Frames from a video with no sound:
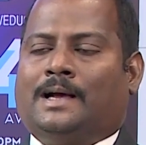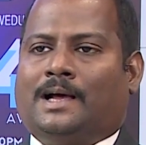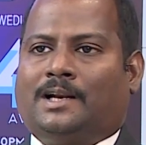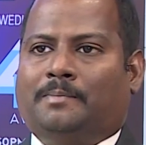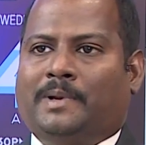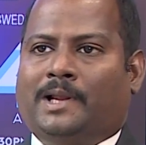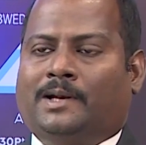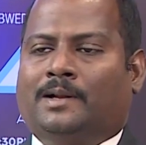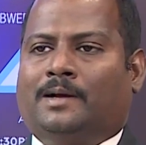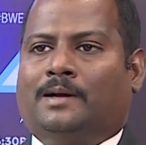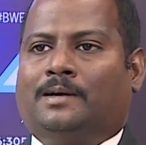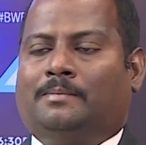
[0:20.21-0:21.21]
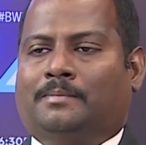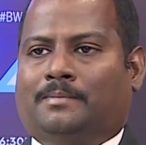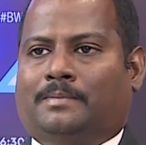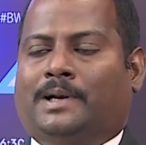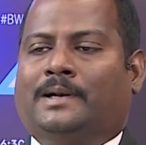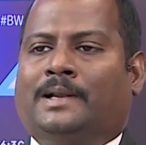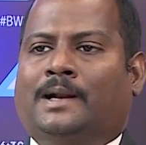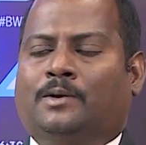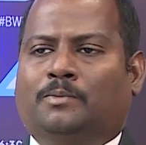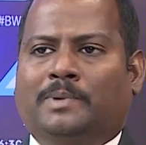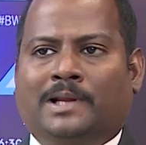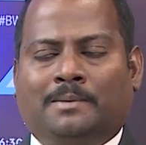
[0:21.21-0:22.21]
are being mentored
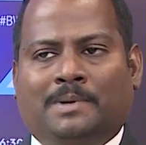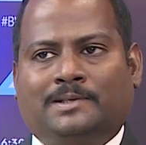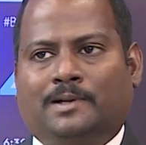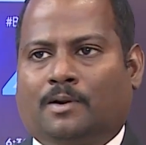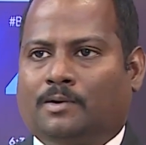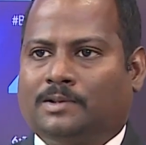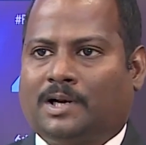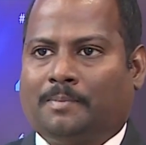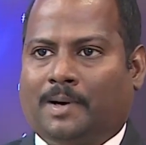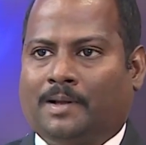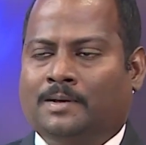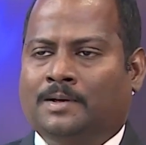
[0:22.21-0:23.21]
to become as an entrepreneur.